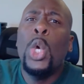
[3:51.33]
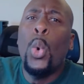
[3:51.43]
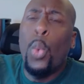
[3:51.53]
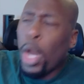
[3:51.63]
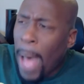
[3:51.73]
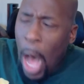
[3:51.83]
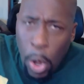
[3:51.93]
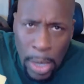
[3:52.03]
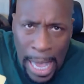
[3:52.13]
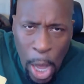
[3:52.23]
What
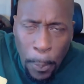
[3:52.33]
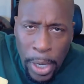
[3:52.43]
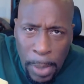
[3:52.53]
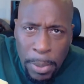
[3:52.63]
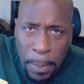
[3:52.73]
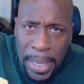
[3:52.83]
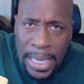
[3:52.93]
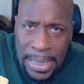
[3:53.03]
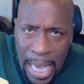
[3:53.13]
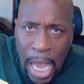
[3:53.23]
about helping him to be a
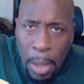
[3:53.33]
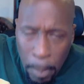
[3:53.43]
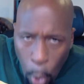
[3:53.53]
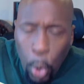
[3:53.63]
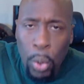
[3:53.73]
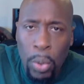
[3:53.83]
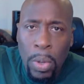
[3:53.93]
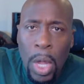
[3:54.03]
tech mogul?